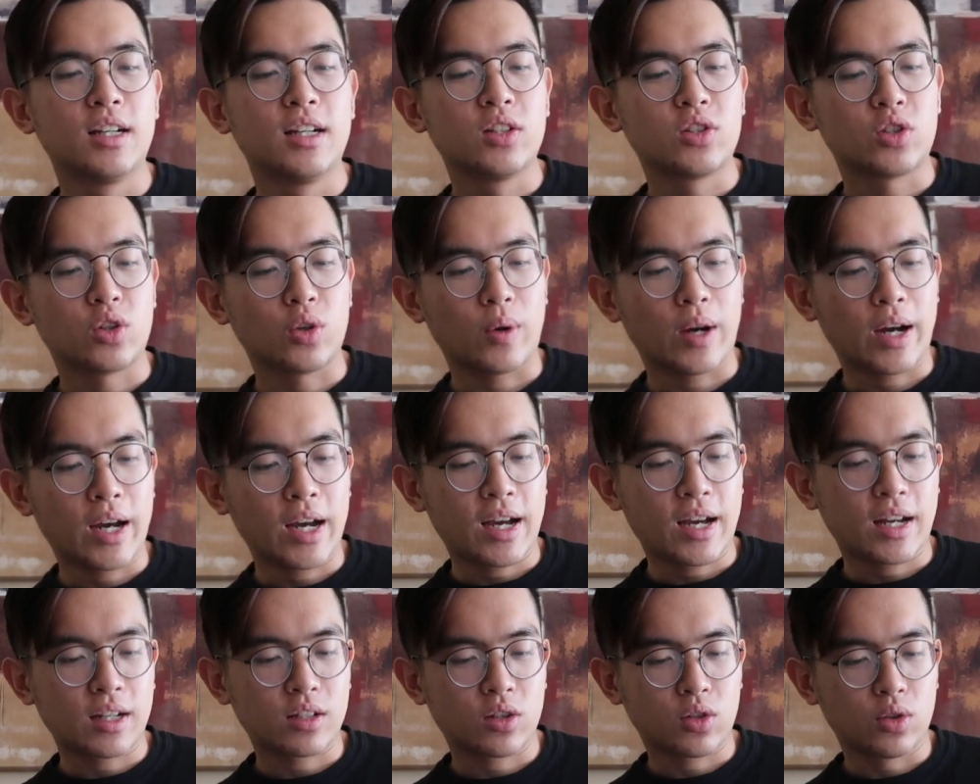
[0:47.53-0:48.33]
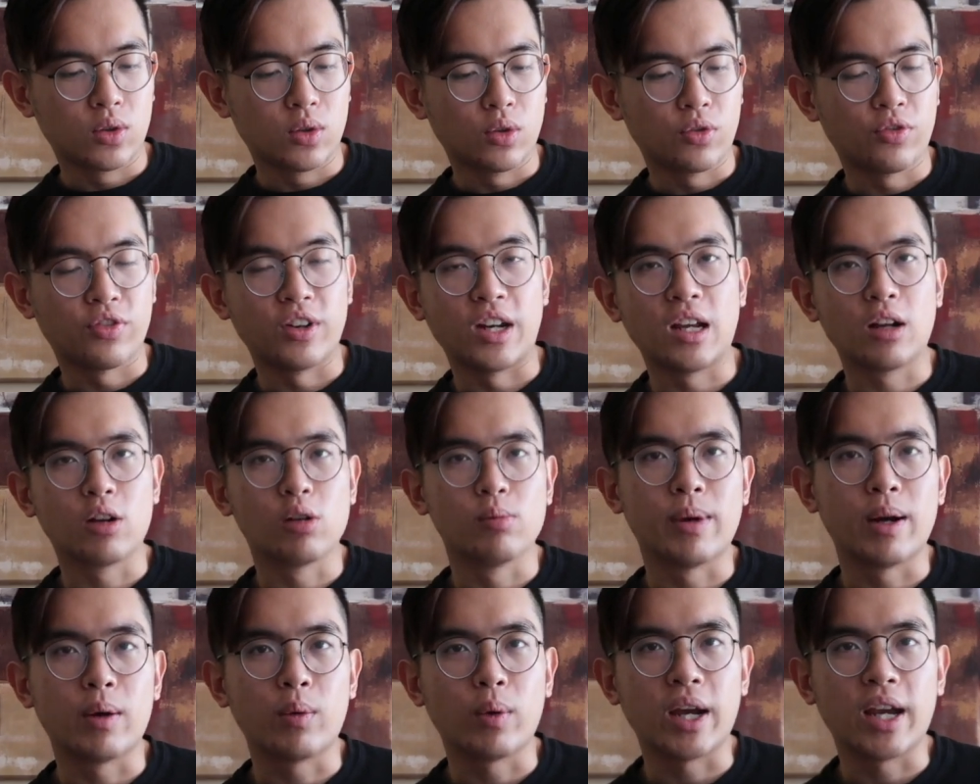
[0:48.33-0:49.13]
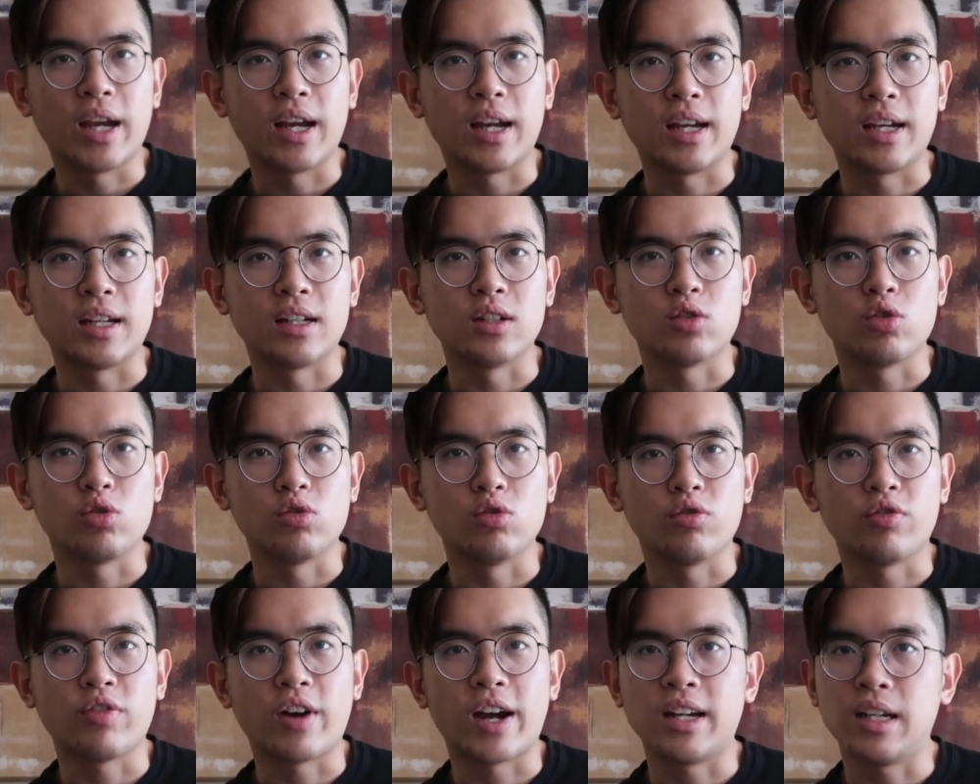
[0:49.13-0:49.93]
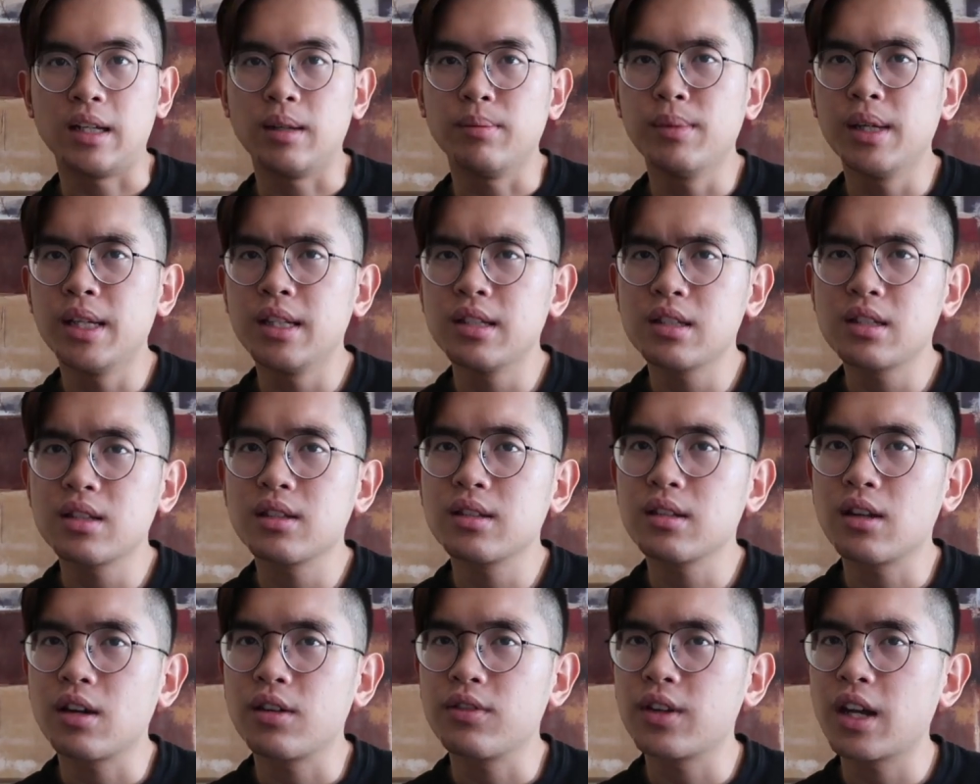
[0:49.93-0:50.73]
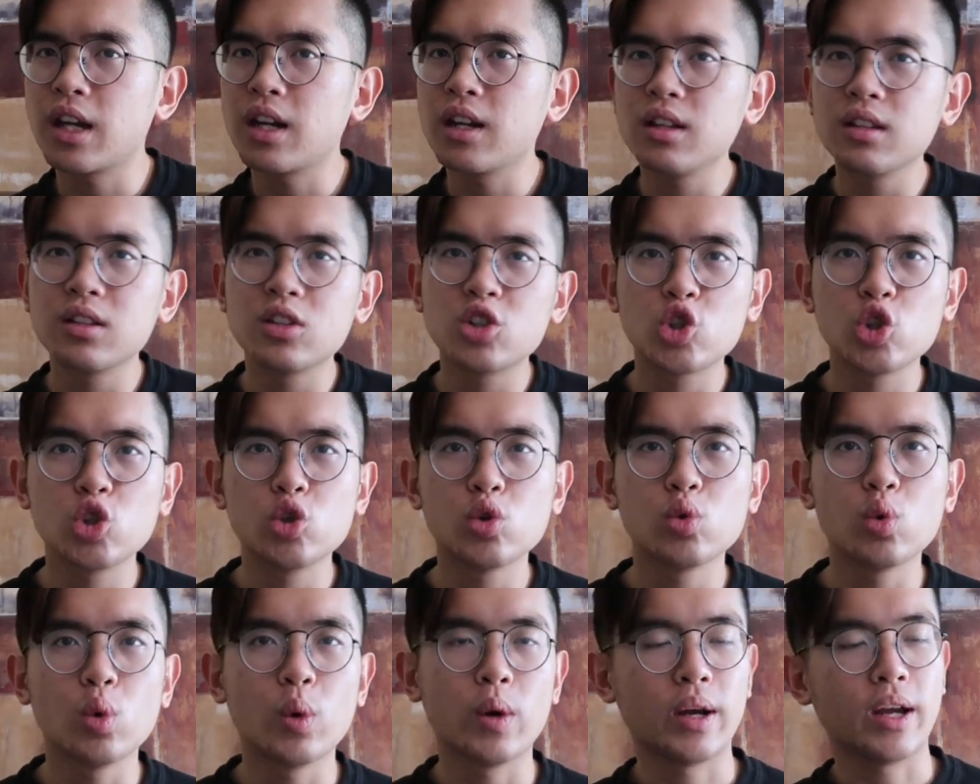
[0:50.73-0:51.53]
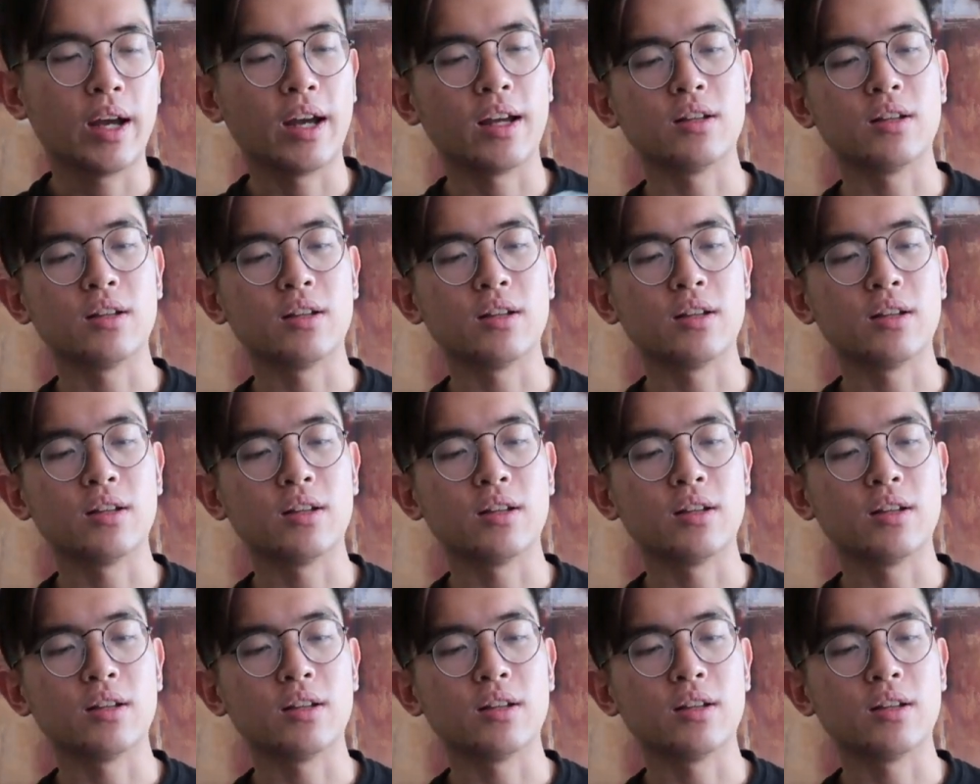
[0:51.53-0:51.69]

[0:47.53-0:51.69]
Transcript: so I had to finagle my way into finding means of getting the shoe.